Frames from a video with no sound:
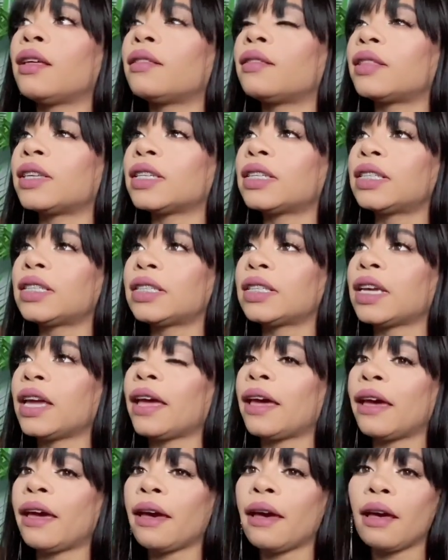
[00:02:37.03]
This
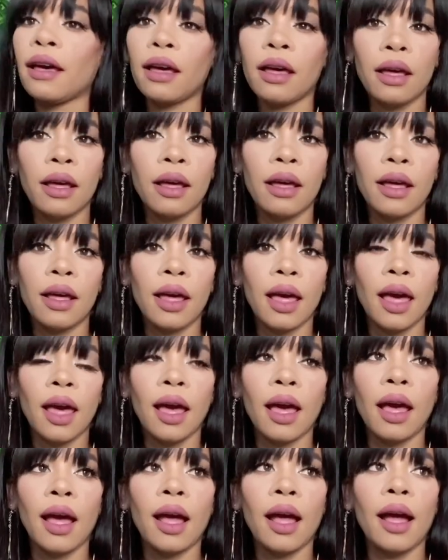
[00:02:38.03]
year,
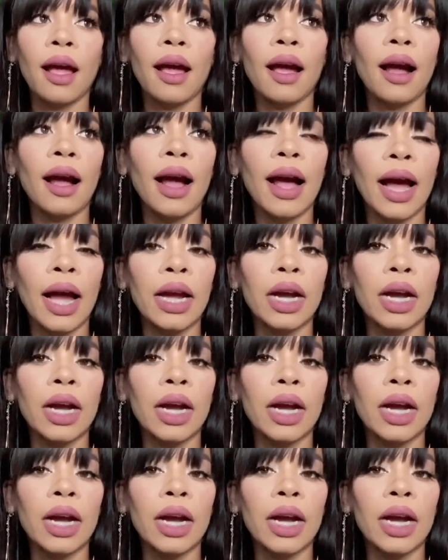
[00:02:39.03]
I